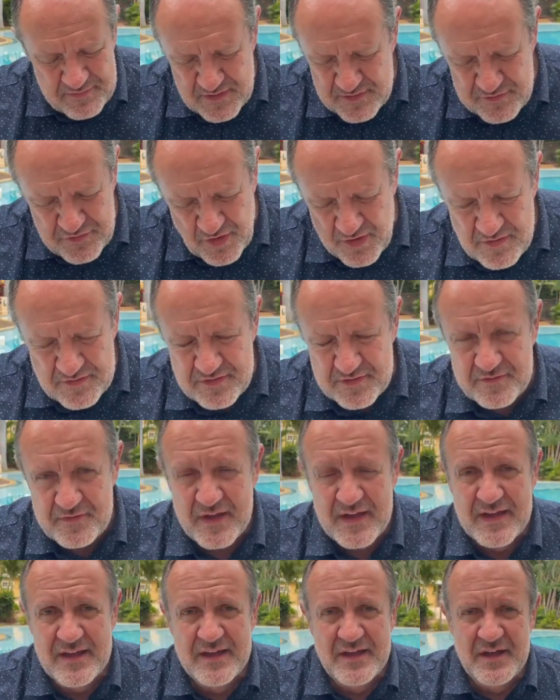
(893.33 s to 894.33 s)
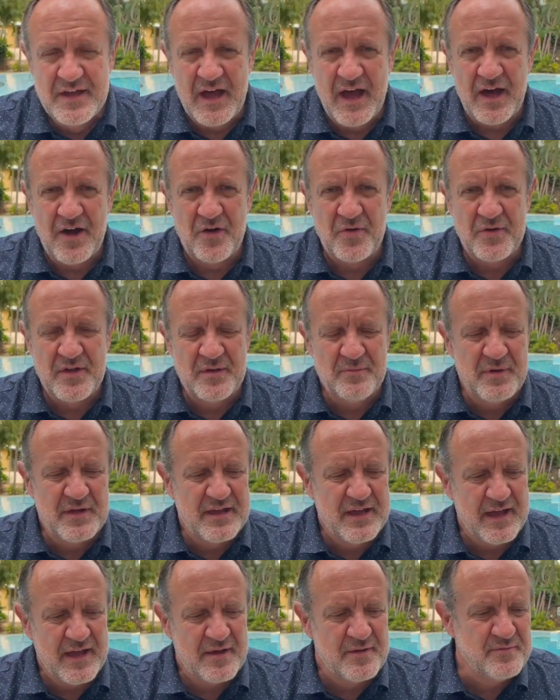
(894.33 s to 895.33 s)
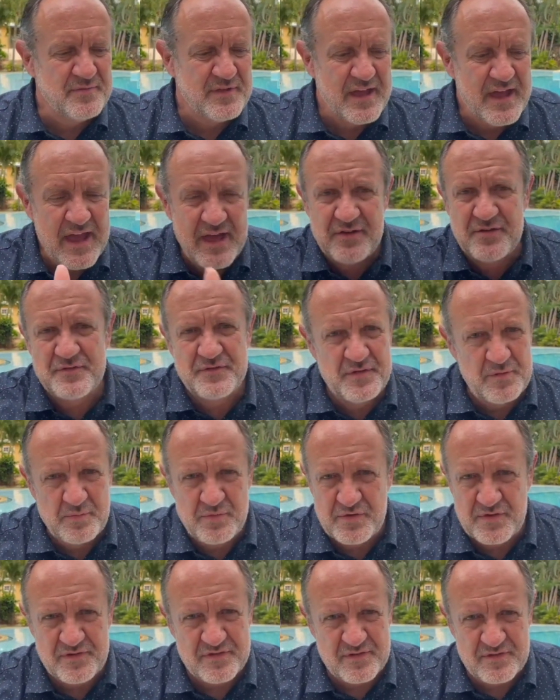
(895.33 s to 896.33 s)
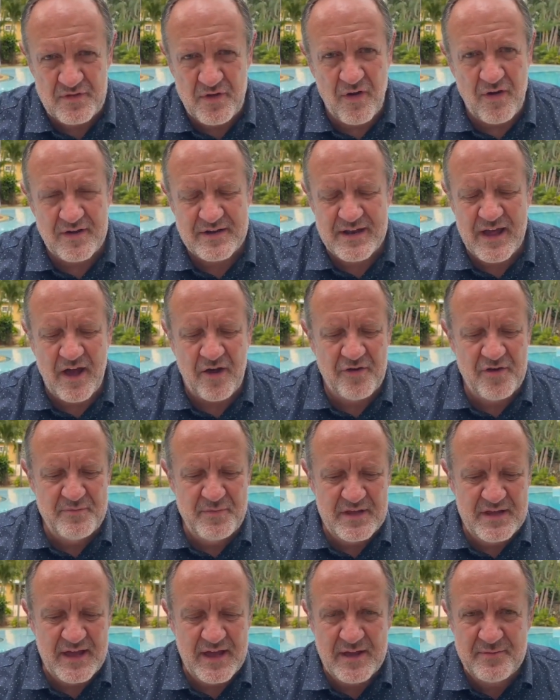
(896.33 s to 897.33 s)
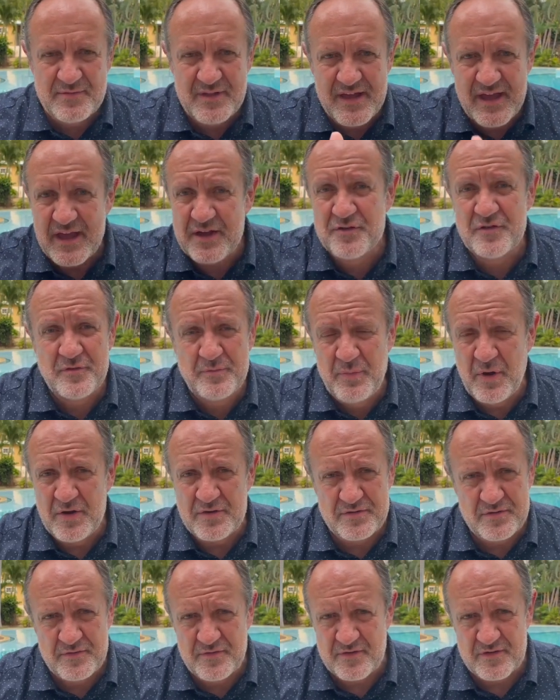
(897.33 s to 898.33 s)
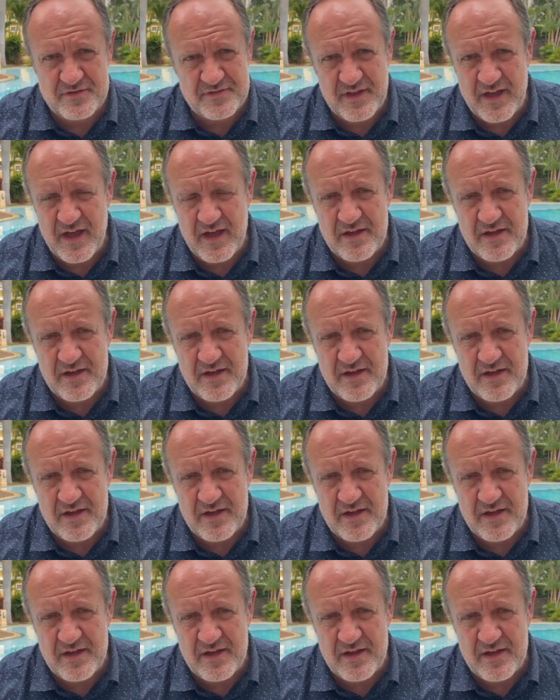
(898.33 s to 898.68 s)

Joseph, how he became the head of the prison guard, how he became the head of Potiphar's